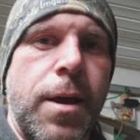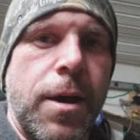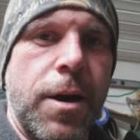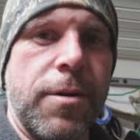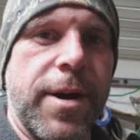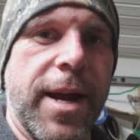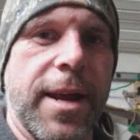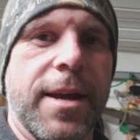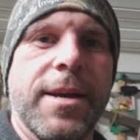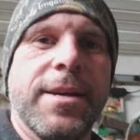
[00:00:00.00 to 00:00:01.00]
All right,
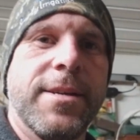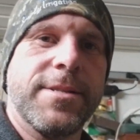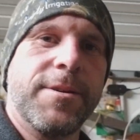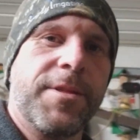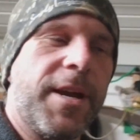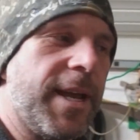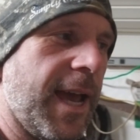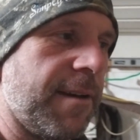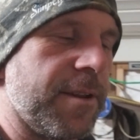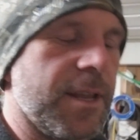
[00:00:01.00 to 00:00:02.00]
so there you
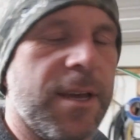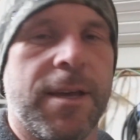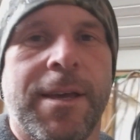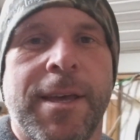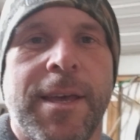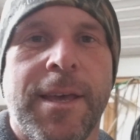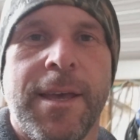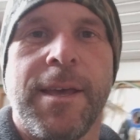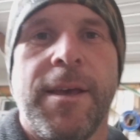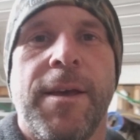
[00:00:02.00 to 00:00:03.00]
have it.
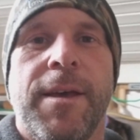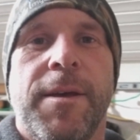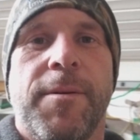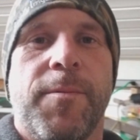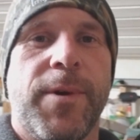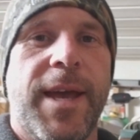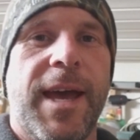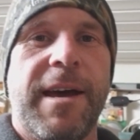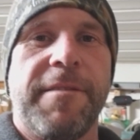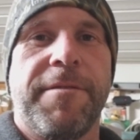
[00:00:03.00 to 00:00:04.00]
We
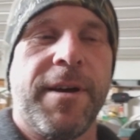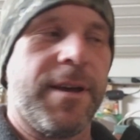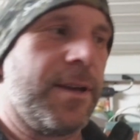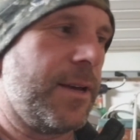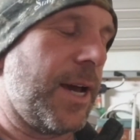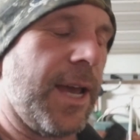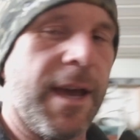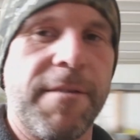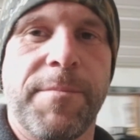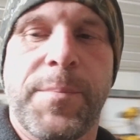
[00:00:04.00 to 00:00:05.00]
have, I
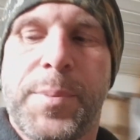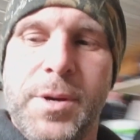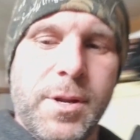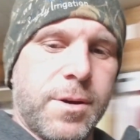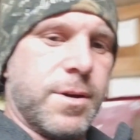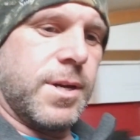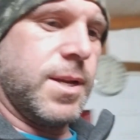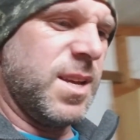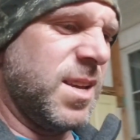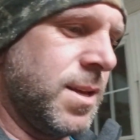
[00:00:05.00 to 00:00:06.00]
have put on
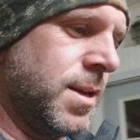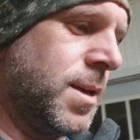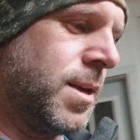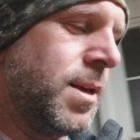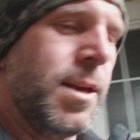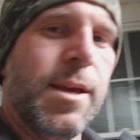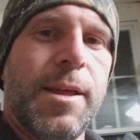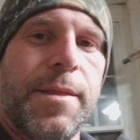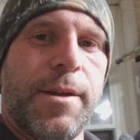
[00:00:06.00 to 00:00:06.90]
the